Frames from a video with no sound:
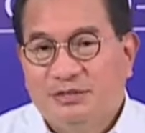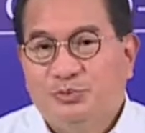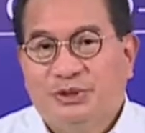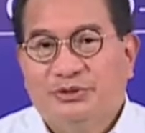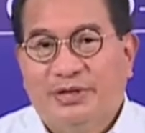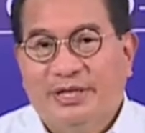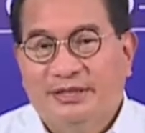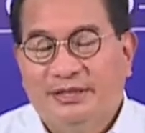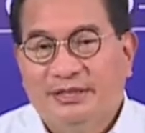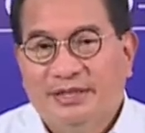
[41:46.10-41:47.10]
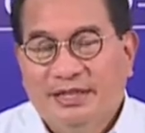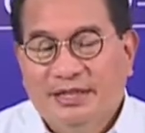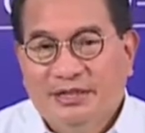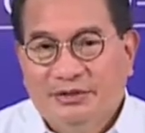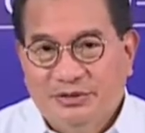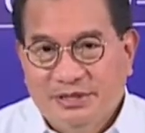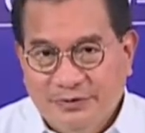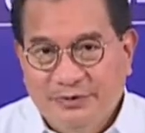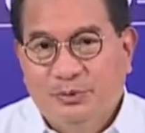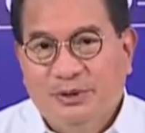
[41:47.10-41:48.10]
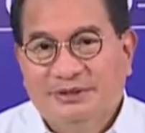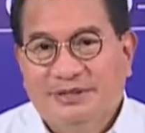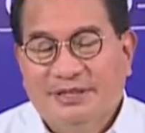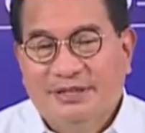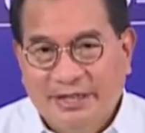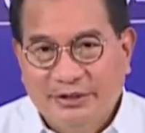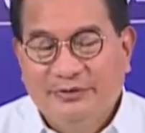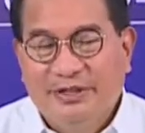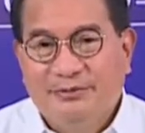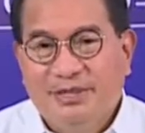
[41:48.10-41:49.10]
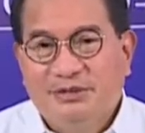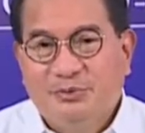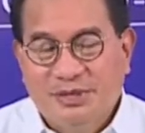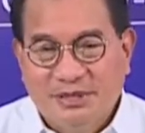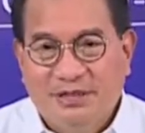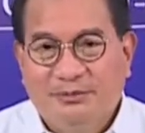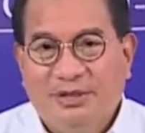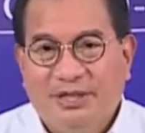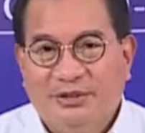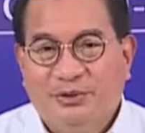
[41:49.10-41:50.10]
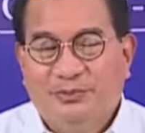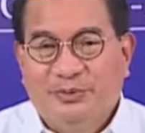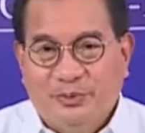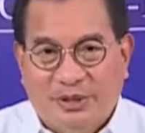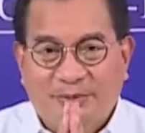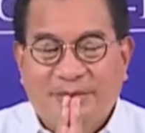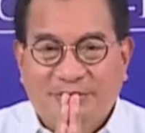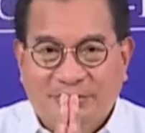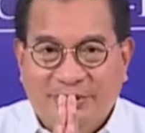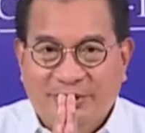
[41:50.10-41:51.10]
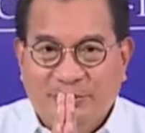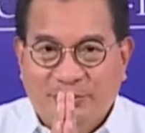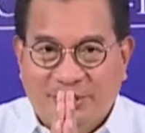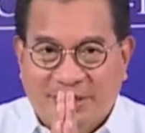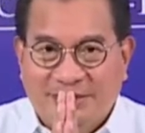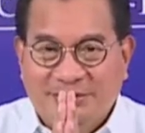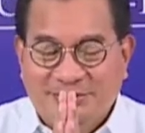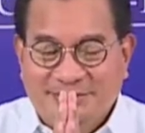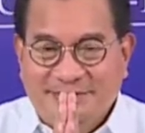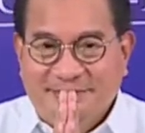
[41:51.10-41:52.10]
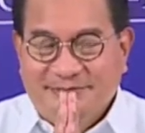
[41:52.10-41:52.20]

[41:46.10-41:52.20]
and let's work together to save the world. Thank you very much. Wassalamualaikum warahmatullahi wabarakatuh.